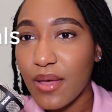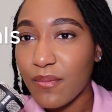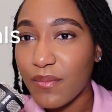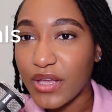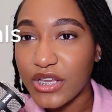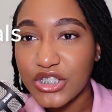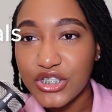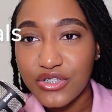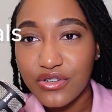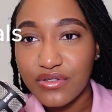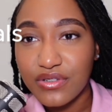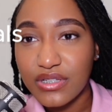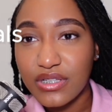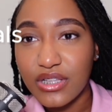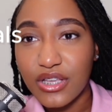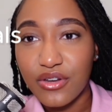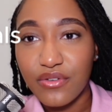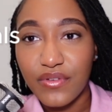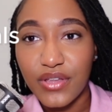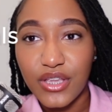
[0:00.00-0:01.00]
Make sure you're
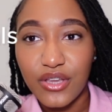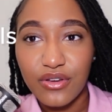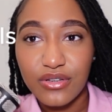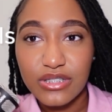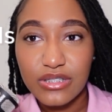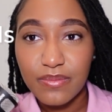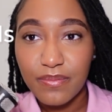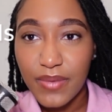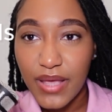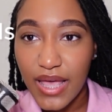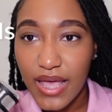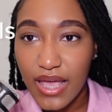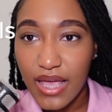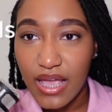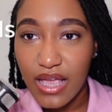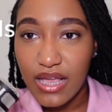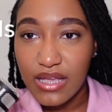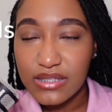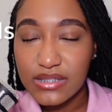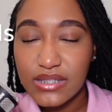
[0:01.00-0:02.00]
decluttering your
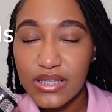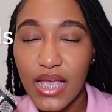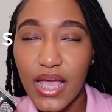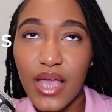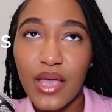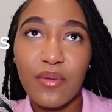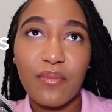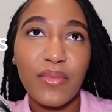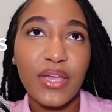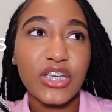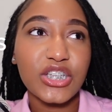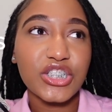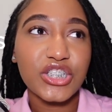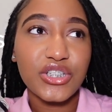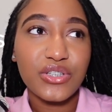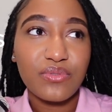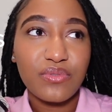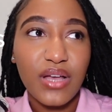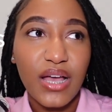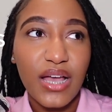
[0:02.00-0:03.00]
space. Make sure
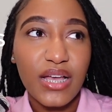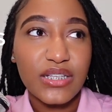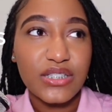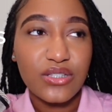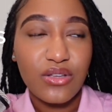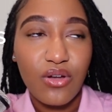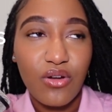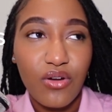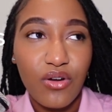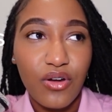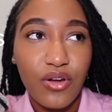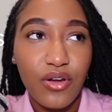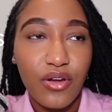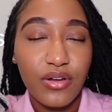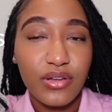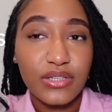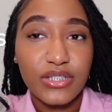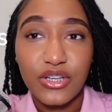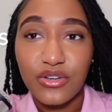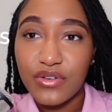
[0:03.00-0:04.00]
you guys
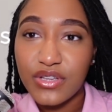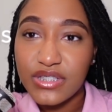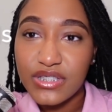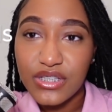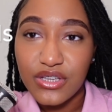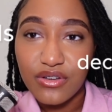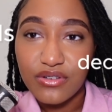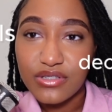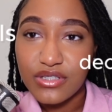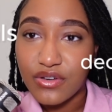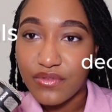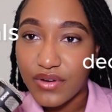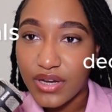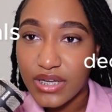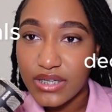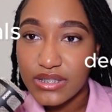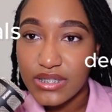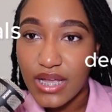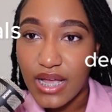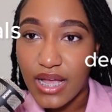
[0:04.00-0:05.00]
are decreasing your
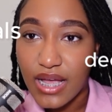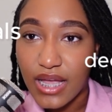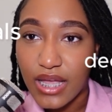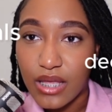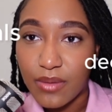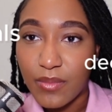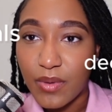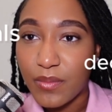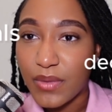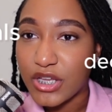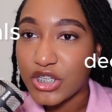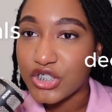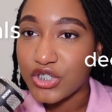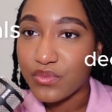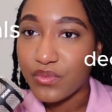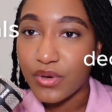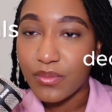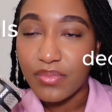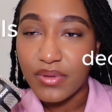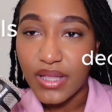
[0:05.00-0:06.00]
screen time. Make sure
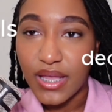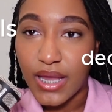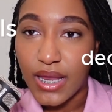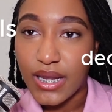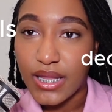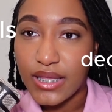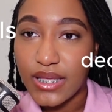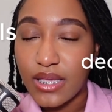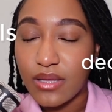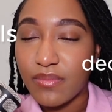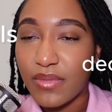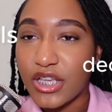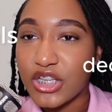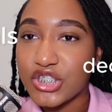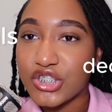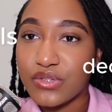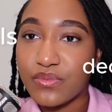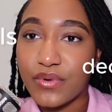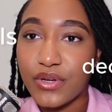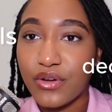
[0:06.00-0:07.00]
we're planning, and make
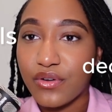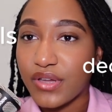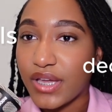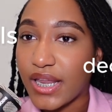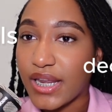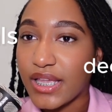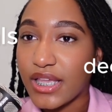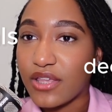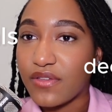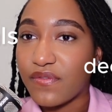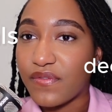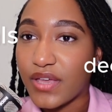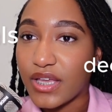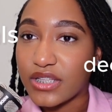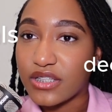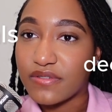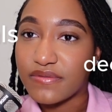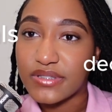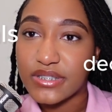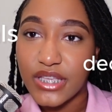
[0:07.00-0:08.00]
sure we're creating
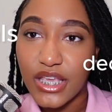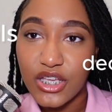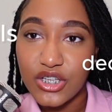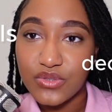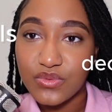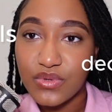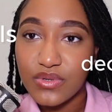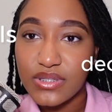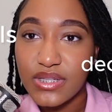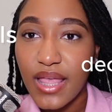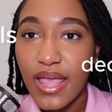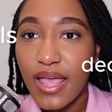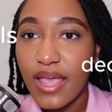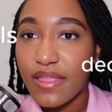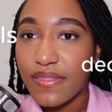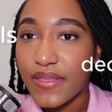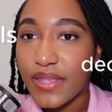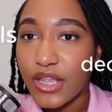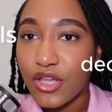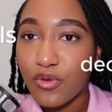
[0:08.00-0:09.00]
effective schedules
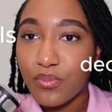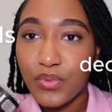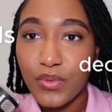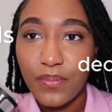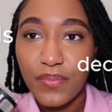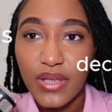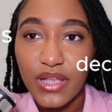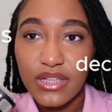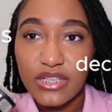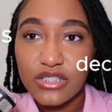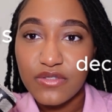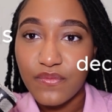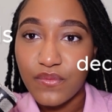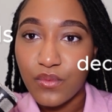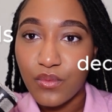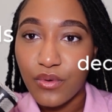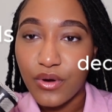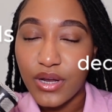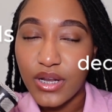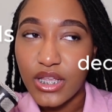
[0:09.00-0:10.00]
that help propel us
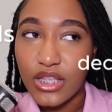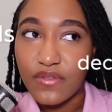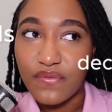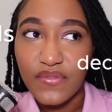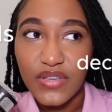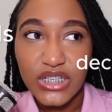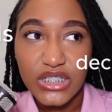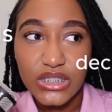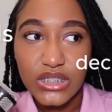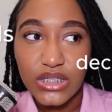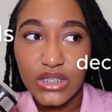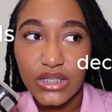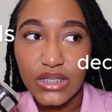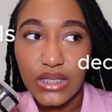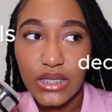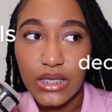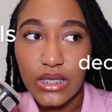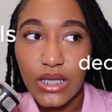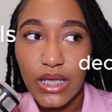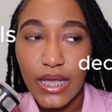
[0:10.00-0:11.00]
forward
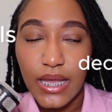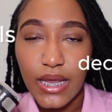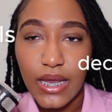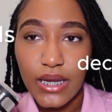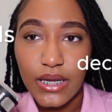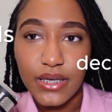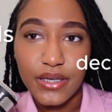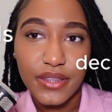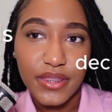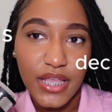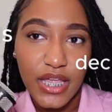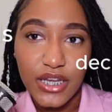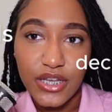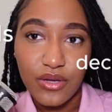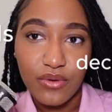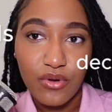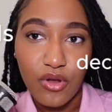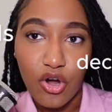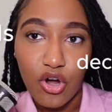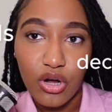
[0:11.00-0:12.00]
efficiently and they
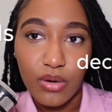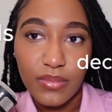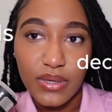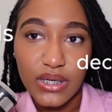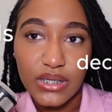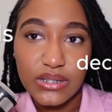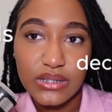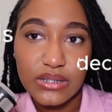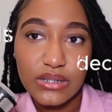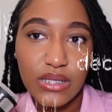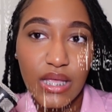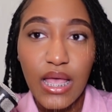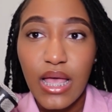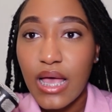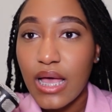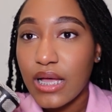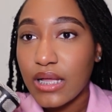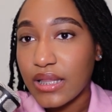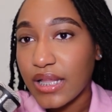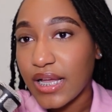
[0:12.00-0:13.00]
don't harm us.
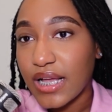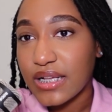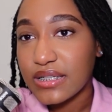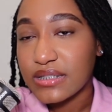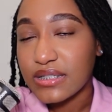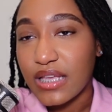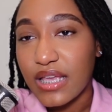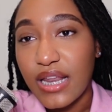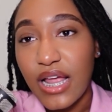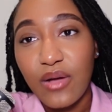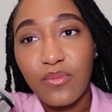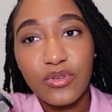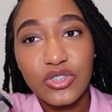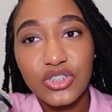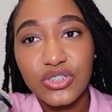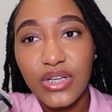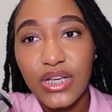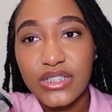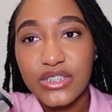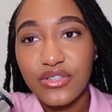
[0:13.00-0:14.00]
Like I said, I want
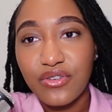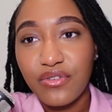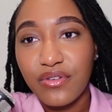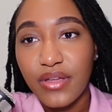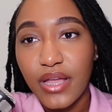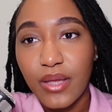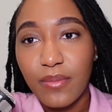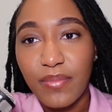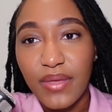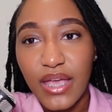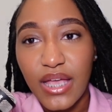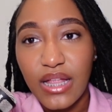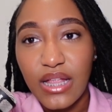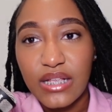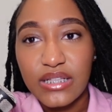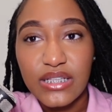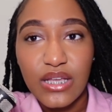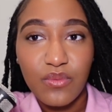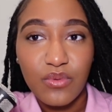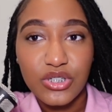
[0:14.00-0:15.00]
you guys to create
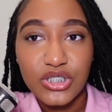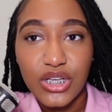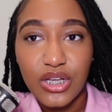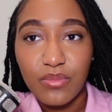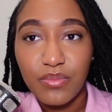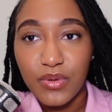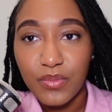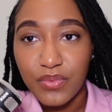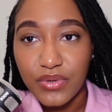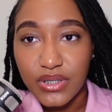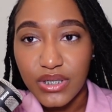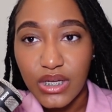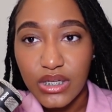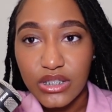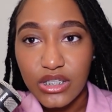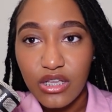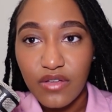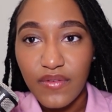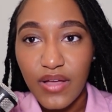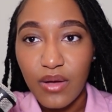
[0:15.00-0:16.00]
balance. I want y'all to be
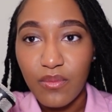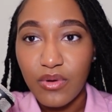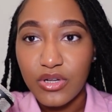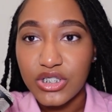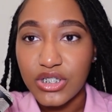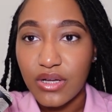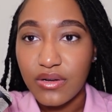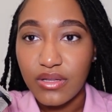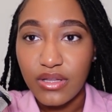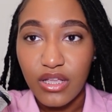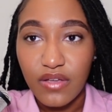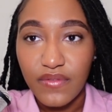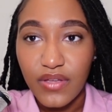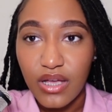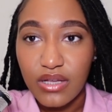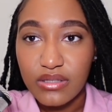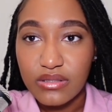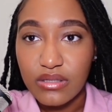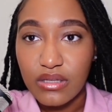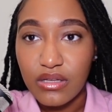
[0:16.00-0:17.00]
productive. I want y'all to love
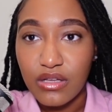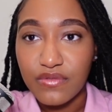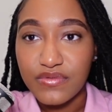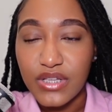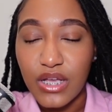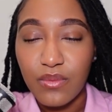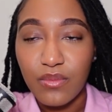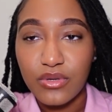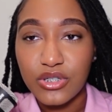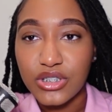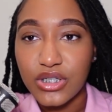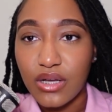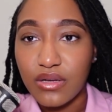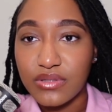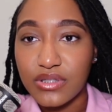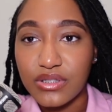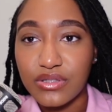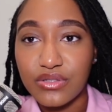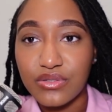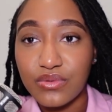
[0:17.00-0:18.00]
yourselves. I want y'all
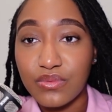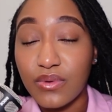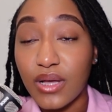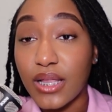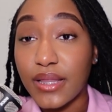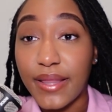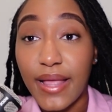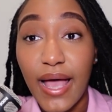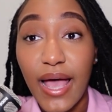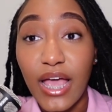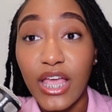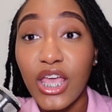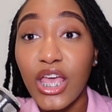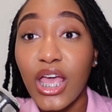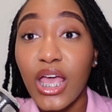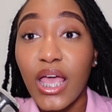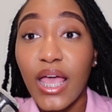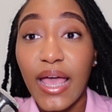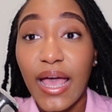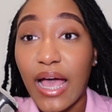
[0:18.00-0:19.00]
to do a lot.
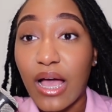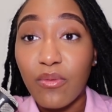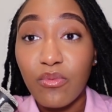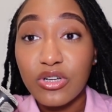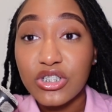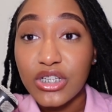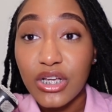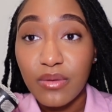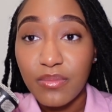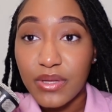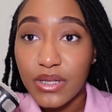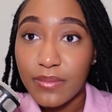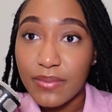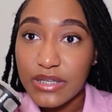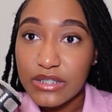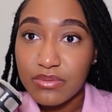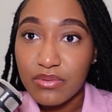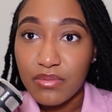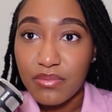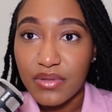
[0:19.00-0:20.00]
I want y'all to be the
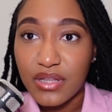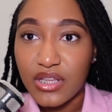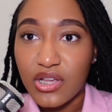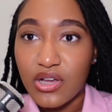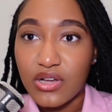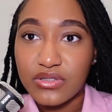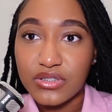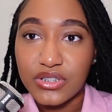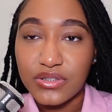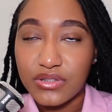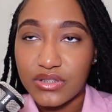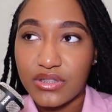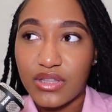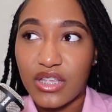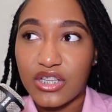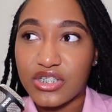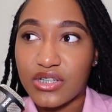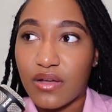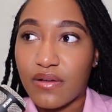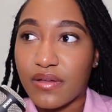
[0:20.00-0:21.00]
best people
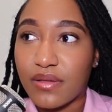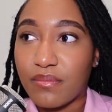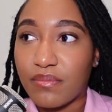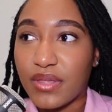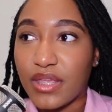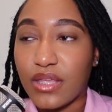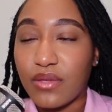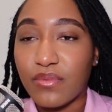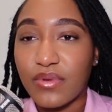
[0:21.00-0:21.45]
that y'all can be.